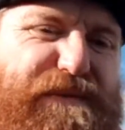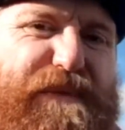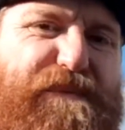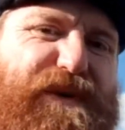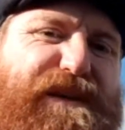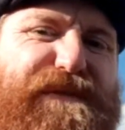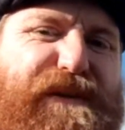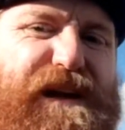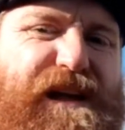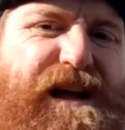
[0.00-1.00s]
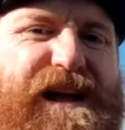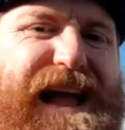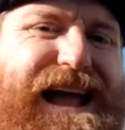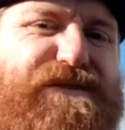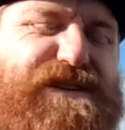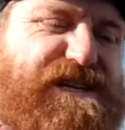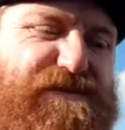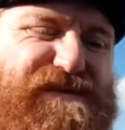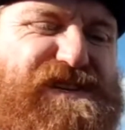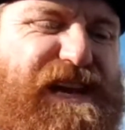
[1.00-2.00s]
from the brief outings
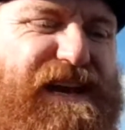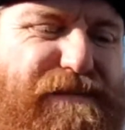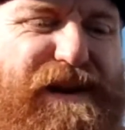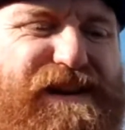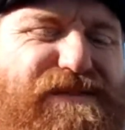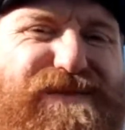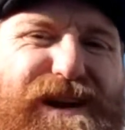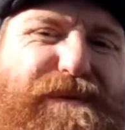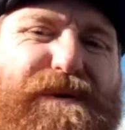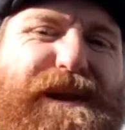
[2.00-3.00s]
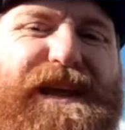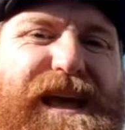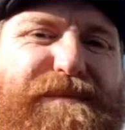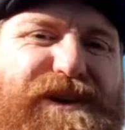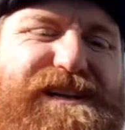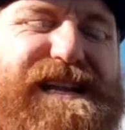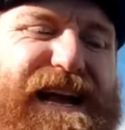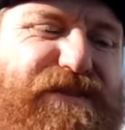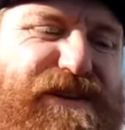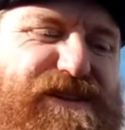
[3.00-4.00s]
we've seen. I mean, he did really well when he came on against
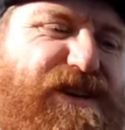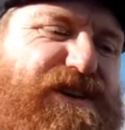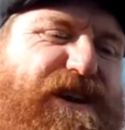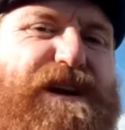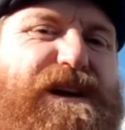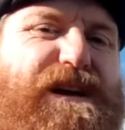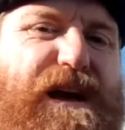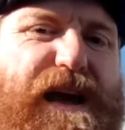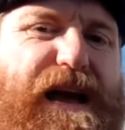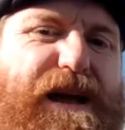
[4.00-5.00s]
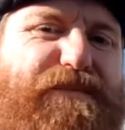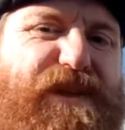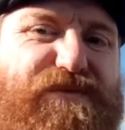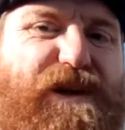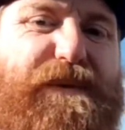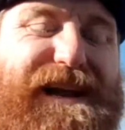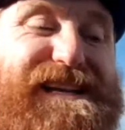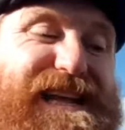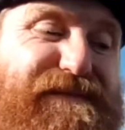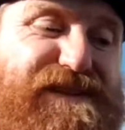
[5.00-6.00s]
Accrington, did really well
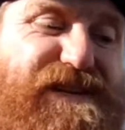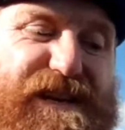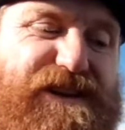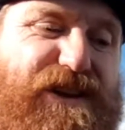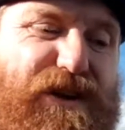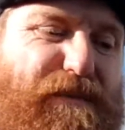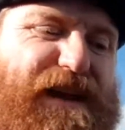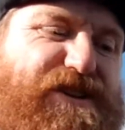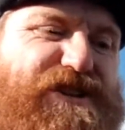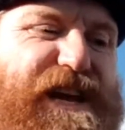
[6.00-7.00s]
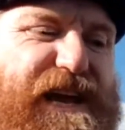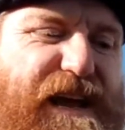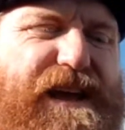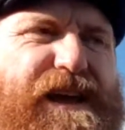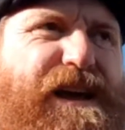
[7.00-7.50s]
against Everton in the Cup last year.